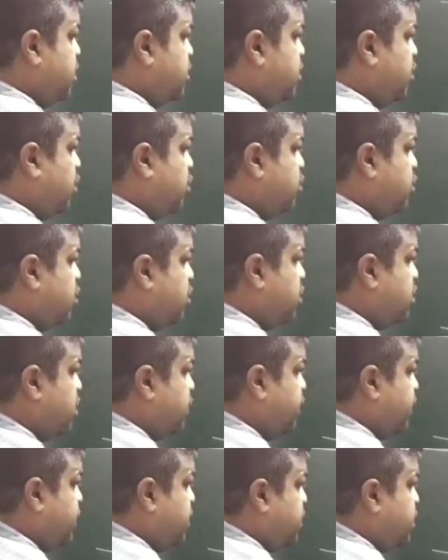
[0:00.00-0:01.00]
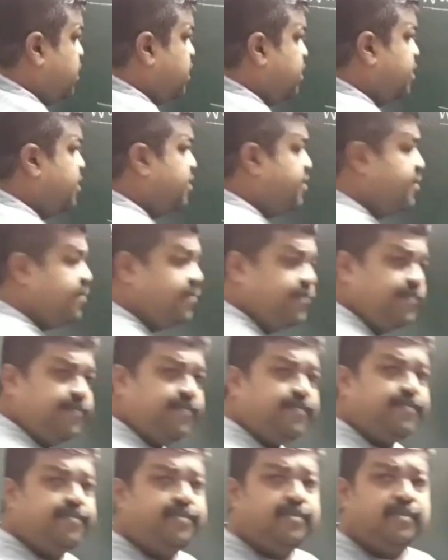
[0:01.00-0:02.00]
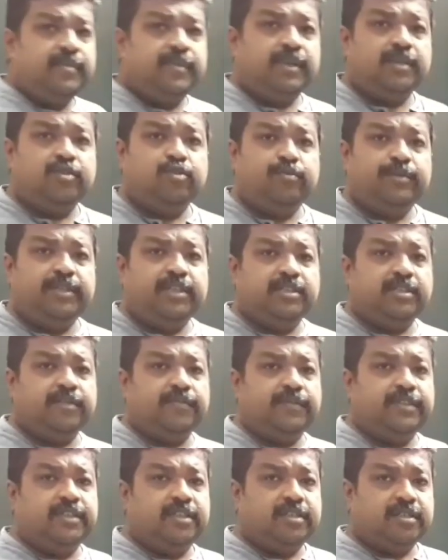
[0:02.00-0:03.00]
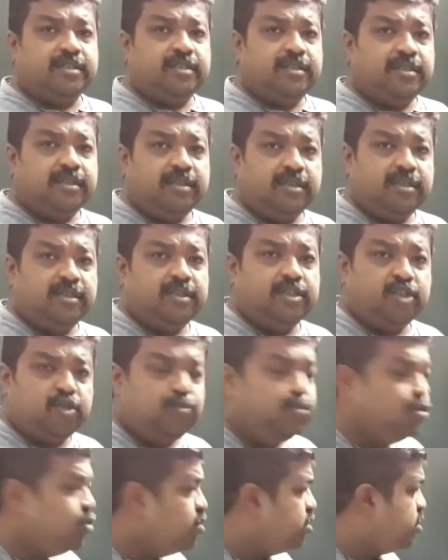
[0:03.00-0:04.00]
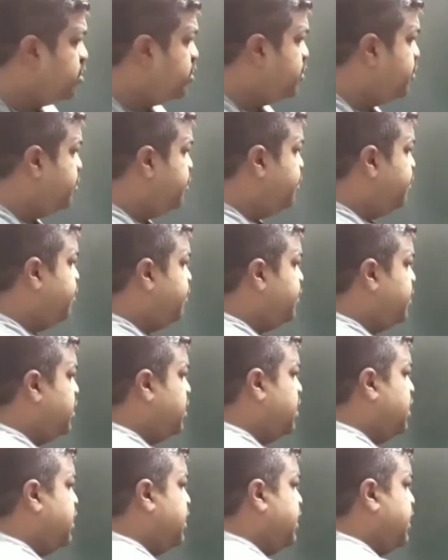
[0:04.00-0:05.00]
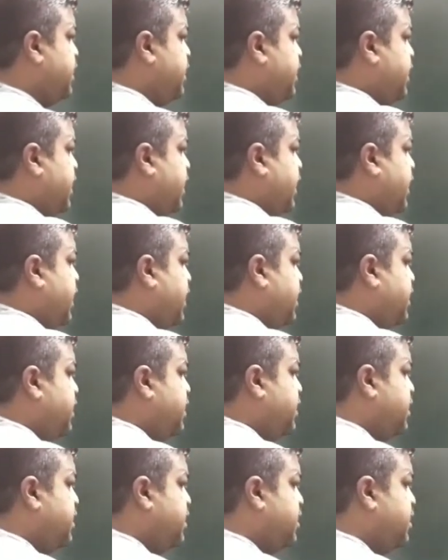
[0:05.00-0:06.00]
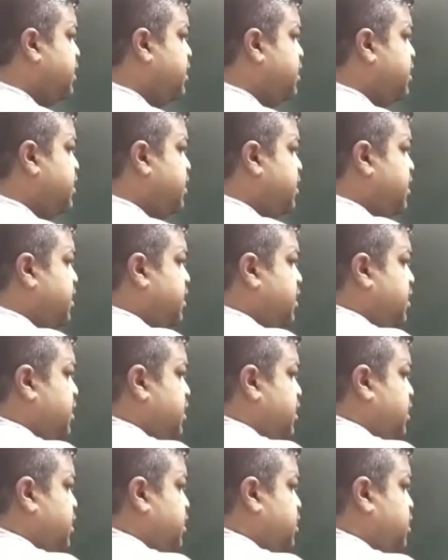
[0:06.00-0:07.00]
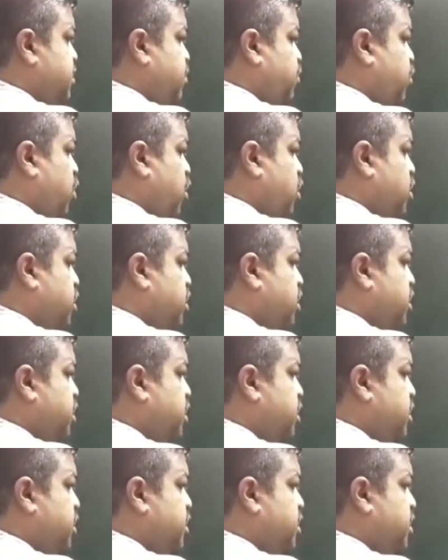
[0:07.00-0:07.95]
this is a horizontal surface, assuming the surface is smooth, and this is a block